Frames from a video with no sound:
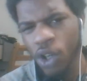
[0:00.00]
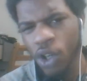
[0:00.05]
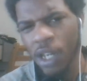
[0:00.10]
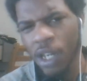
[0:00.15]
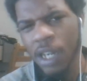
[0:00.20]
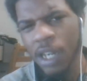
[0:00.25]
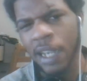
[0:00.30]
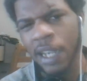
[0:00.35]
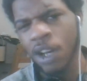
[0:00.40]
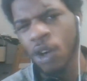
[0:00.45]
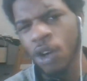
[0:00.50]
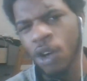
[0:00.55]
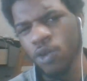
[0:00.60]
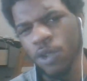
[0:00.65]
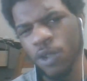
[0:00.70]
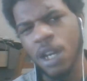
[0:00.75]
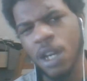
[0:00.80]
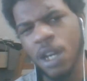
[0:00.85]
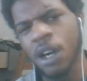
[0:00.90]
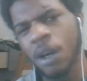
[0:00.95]
It goes
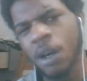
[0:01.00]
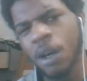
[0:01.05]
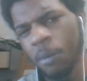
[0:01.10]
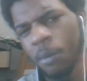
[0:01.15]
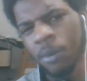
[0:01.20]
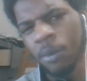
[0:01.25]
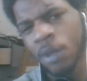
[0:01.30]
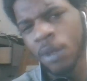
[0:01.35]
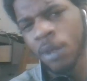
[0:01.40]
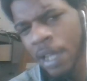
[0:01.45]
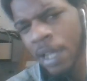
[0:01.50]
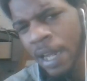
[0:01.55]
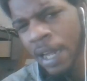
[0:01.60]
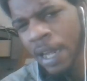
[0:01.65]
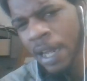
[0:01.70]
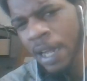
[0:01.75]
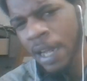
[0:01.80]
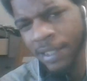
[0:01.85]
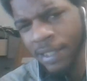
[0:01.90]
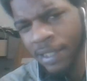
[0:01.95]
up
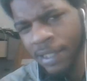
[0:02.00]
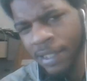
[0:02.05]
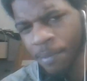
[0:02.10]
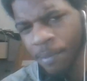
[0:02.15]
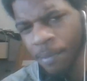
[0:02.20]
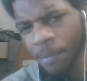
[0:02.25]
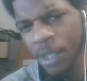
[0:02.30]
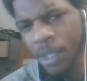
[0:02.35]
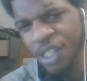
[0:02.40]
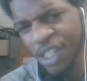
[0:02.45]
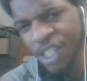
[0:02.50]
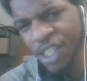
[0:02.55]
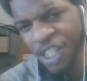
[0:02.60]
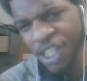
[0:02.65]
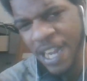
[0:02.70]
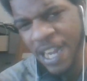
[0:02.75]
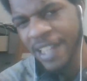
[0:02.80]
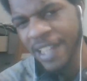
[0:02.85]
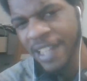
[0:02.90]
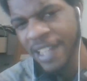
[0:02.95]
as much
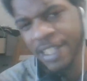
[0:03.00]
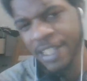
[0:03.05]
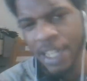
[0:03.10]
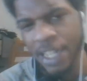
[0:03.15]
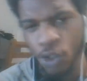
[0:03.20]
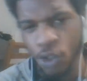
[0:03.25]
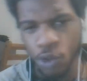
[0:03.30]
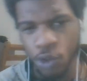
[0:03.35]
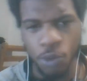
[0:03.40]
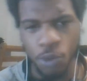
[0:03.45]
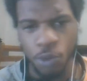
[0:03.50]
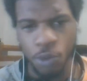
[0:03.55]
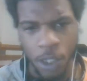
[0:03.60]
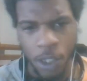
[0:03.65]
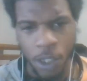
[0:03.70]
chats that you want.